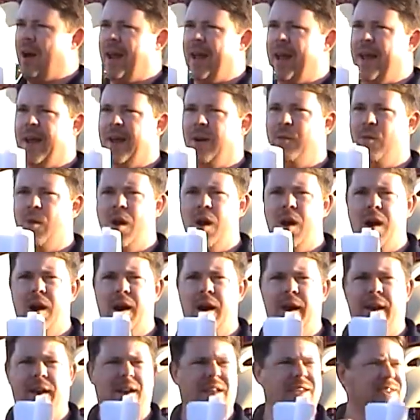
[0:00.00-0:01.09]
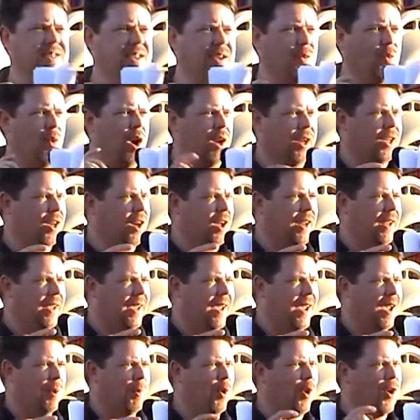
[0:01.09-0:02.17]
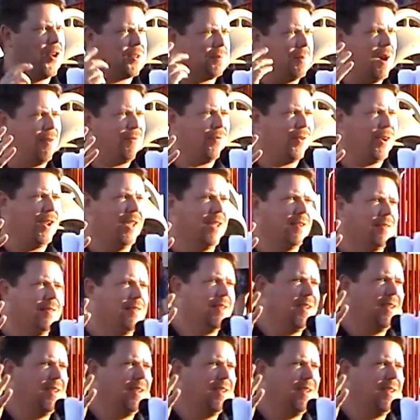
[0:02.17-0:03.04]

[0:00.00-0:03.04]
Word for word: and Ron, Ron Cunningham. Who else am I forgetting?